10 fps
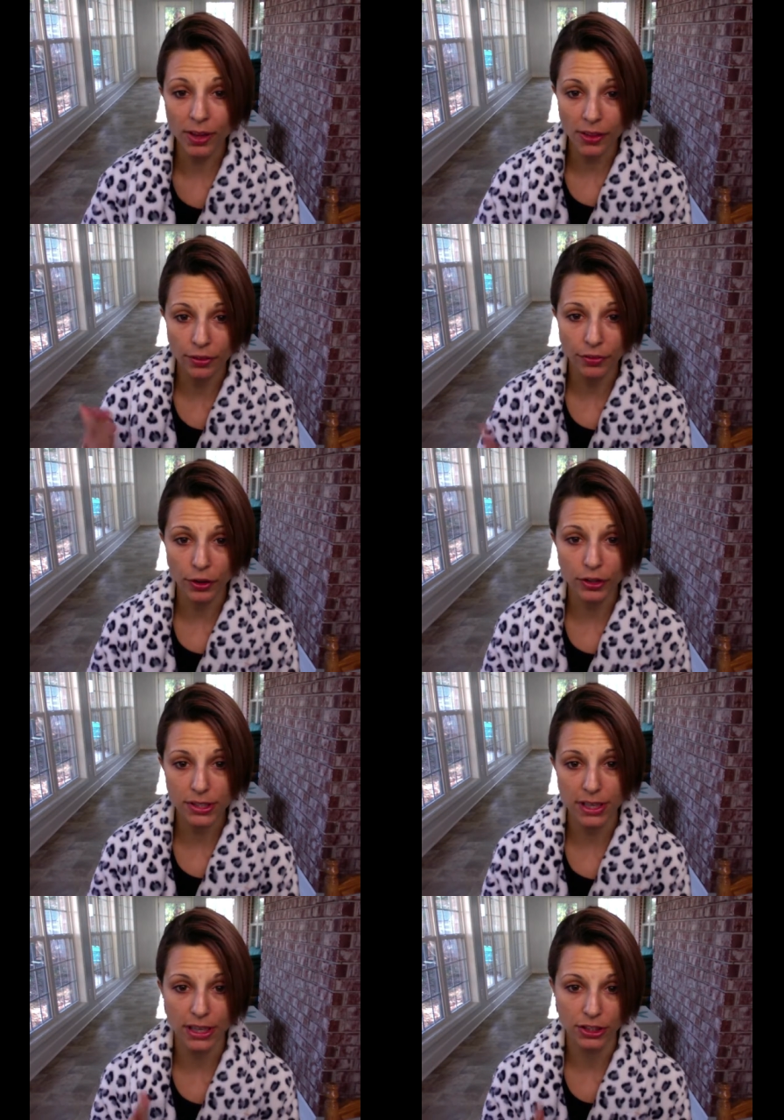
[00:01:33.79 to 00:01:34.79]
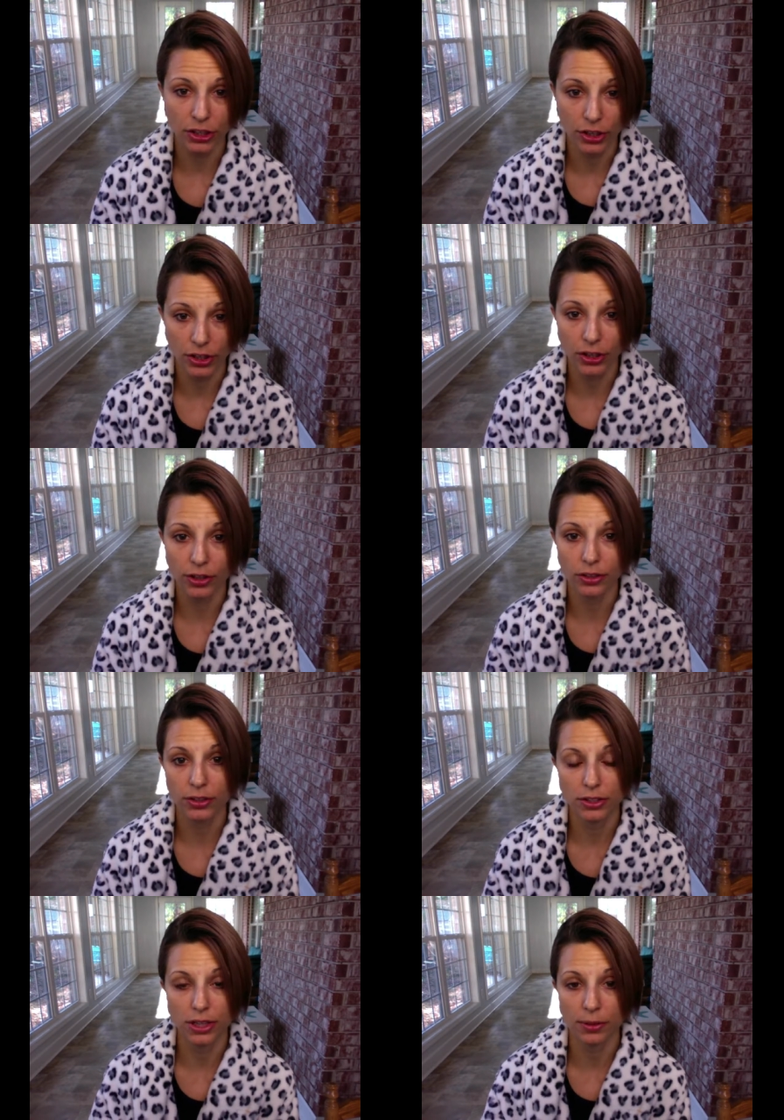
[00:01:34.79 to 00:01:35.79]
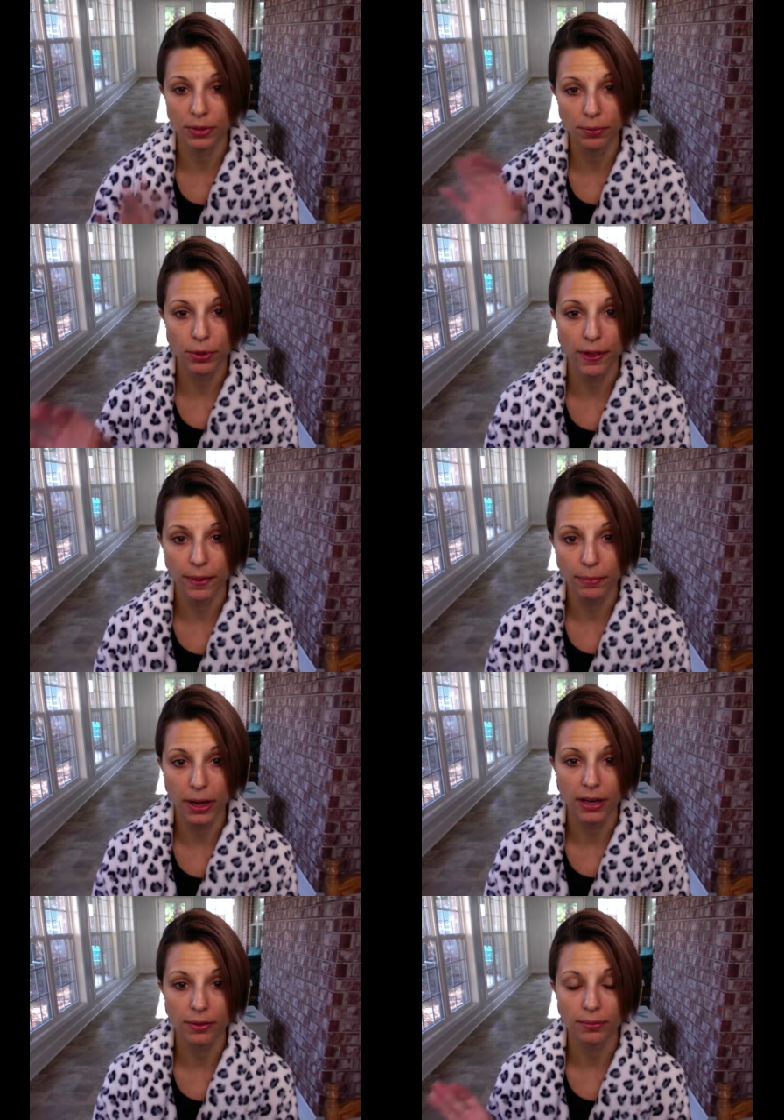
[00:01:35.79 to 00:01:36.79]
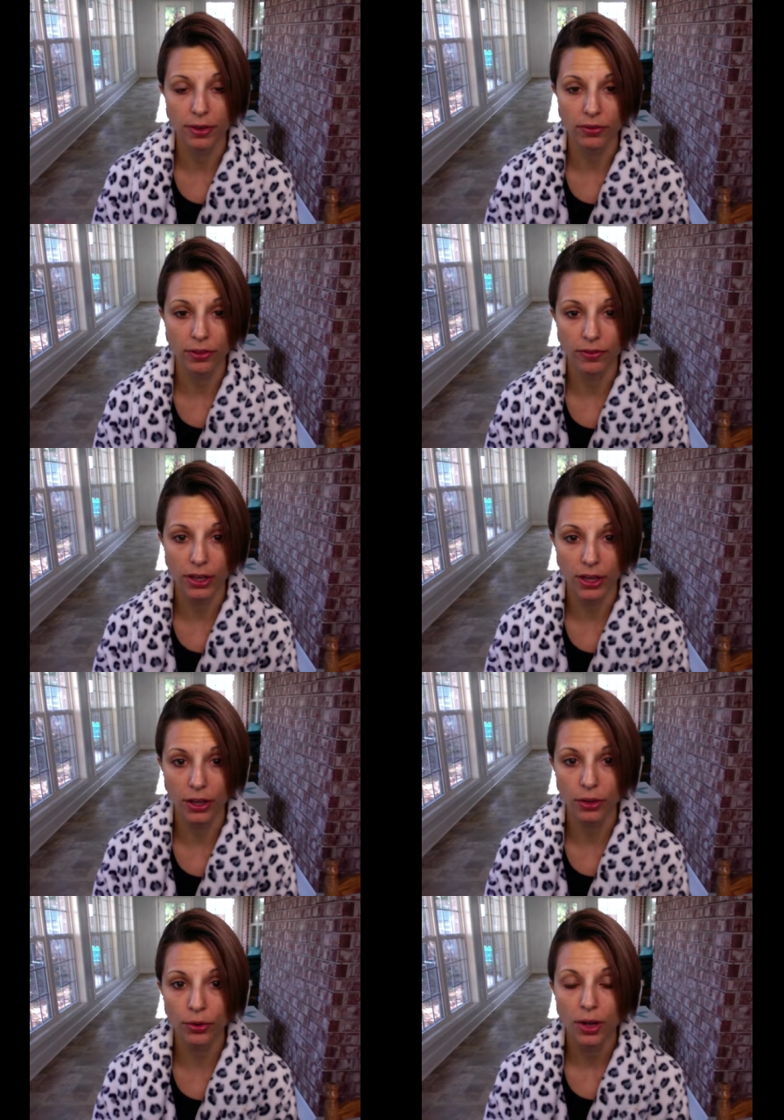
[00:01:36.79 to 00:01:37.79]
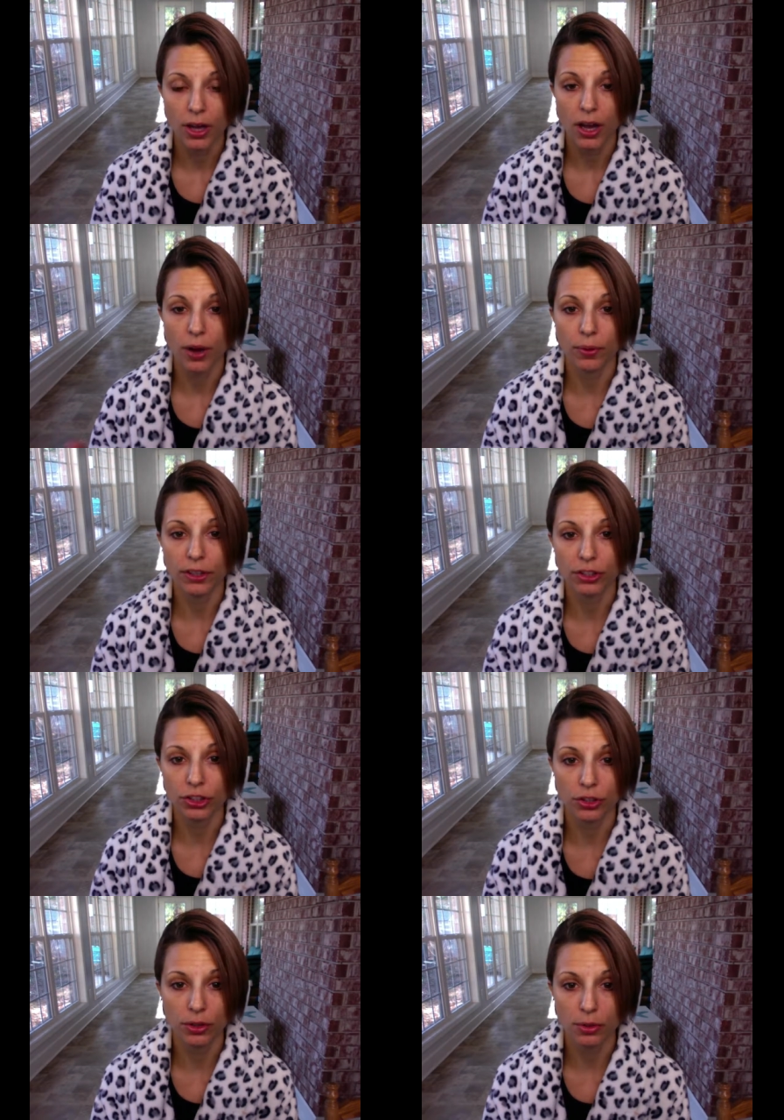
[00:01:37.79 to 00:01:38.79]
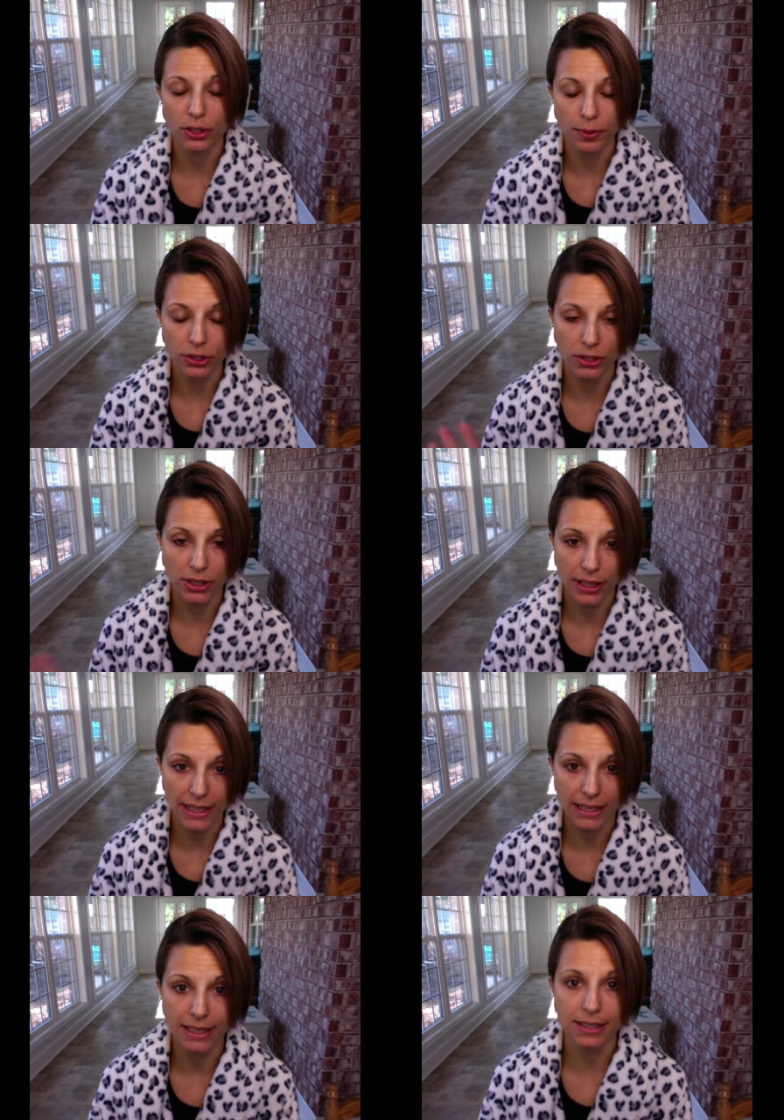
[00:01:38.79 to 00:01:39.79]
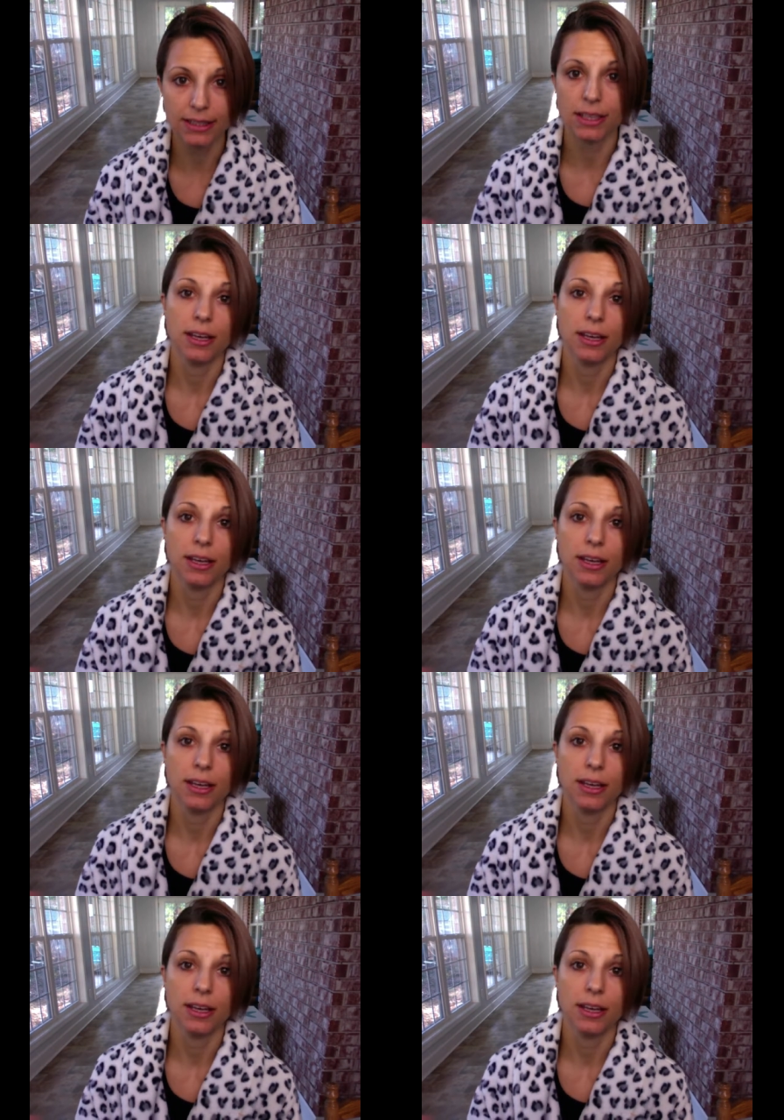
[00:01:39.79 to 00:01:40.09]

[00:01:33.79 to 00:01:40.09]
The photos that I took that I'm going to put at the bottom of the video, I wanted to show you, especially ladies.